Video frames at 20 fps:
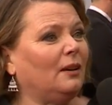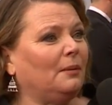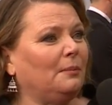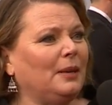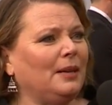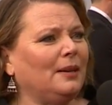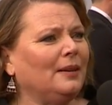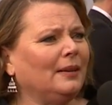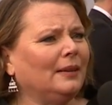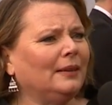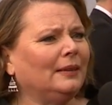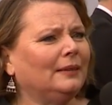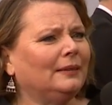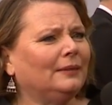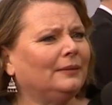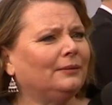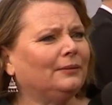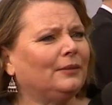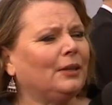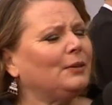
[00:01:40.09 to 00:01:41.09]
I mean,
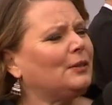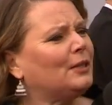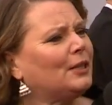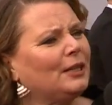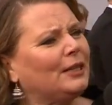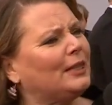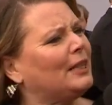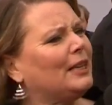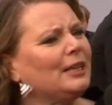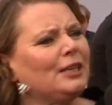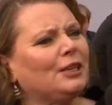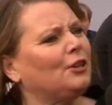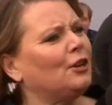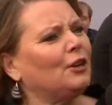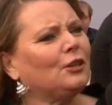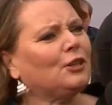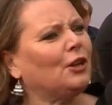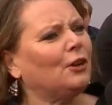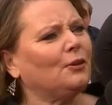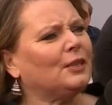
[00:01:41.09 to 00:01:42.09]
those are the things you
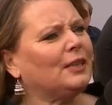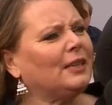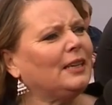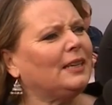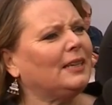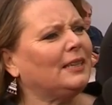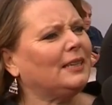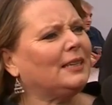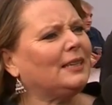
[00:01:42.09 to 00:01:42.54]
just don't see